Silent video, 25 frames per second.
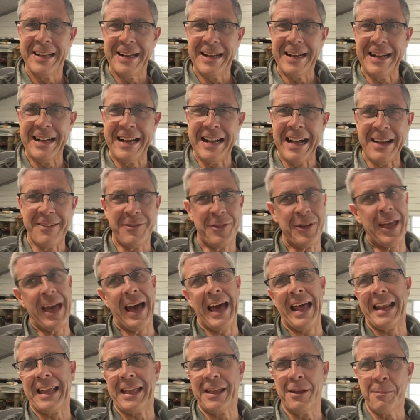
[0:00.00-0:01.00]
uh, I've
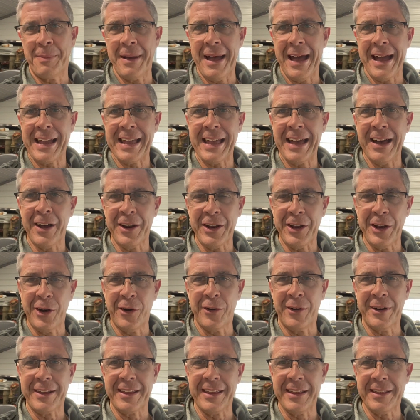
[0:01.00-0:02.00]
got to get back out
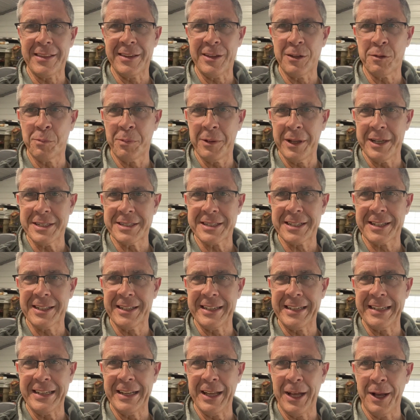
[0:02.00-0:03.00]
here and get this place
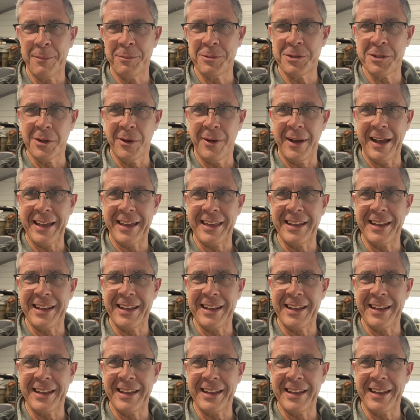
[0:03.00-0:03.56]
cleaned up so I